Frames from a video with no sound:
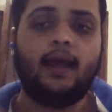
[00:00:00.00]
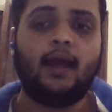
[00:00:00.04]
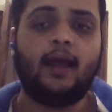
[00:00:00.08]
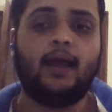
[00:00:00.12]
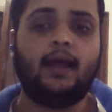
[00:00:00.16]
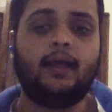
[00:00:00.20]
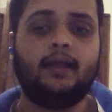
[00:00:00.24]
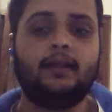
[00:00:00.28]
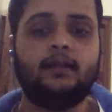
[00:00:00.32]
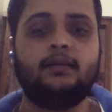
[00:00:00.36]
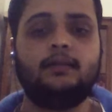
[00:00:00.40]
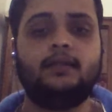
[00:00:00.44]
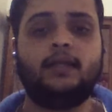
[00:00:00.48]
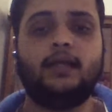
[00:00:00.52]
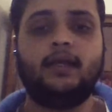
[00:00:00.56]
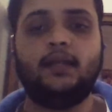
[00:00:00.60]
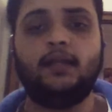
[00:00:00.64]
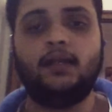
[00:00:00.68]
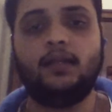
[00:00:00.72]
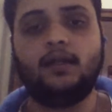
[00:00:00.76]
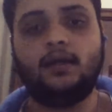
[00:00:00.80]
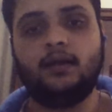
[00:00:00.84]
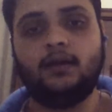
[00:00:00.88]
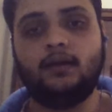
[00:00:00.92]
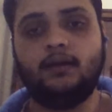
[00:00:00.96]
and then
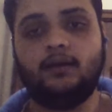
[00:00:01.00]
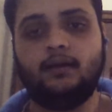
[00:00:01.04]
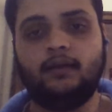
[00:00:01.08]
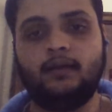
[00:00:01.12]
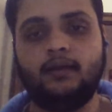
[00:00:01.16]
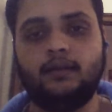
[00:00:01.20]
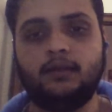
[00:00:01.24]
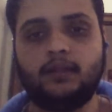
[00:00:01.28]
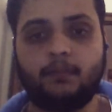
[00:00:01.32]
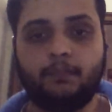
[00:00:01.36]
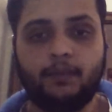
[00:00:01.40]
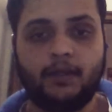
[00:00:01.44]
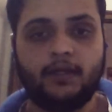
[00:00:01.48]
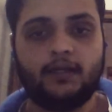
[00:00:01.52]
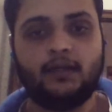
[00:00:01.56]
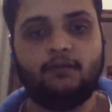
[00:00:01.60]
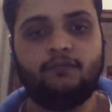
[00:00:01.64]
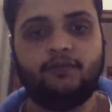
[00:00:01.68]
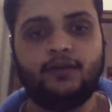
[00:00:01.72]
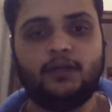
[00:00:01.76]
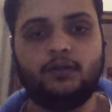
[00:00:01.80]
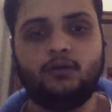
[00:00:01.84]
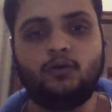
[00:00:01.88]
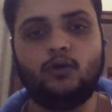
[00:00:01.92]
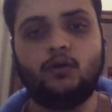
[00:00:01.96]
in the middle
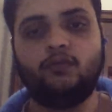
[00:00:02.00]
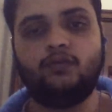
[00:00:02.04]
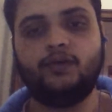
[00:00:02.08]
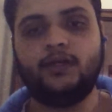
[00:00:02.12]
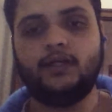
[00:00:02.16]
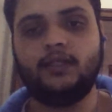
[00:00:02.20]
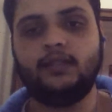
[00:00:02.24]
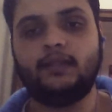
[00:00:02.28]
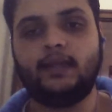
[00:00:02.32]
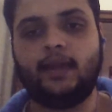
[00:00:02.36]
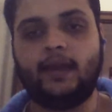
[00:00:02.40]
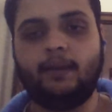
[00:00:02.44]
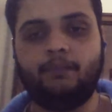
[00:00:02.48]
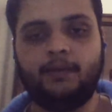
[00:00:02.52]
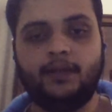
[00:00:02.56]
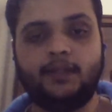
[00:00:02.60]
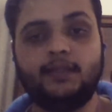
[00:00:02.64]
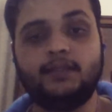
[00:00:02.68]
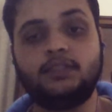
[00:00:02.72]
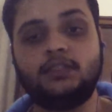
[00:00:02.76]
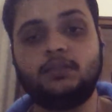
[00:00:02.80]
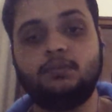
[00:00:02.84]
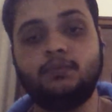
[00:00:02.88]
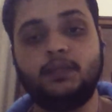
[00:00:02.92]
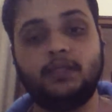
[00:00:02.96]
we'll go with
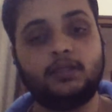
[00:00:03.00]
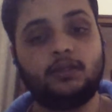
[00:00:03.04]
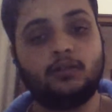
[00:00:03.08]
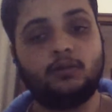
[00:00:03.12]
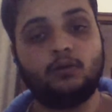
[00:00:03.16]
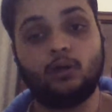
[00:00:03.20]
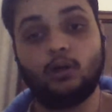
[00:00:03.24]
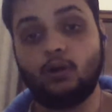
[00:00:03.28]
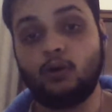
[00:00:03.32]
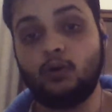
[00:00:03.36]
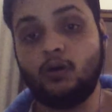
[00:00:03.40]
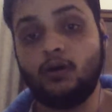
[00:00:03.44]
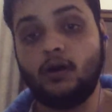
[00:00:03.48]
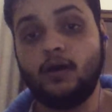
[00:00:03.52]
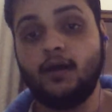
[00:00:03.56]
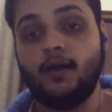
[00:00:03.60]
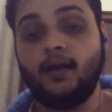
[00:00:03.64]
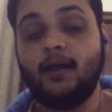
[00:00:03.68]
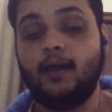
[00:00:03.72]
Emil Smith-Rowe,